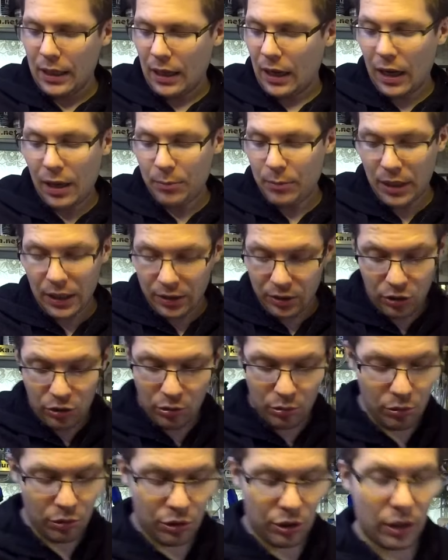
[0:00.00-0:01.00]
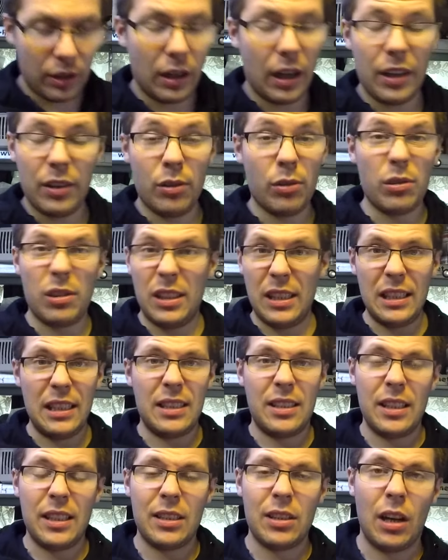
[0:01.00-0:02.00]
I don't need
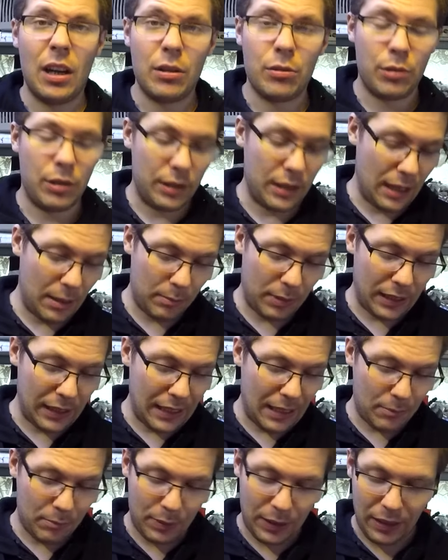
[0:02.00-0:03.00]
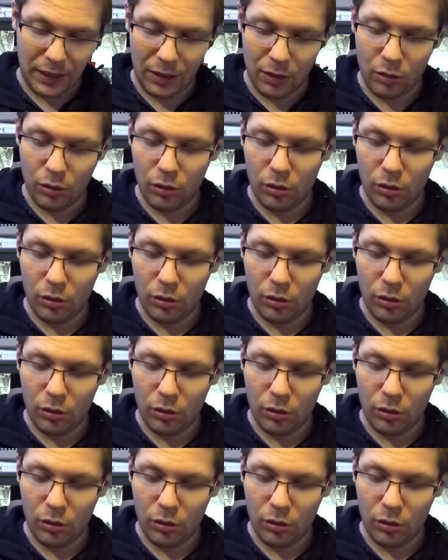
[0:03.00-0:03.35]
600 amp clamping. The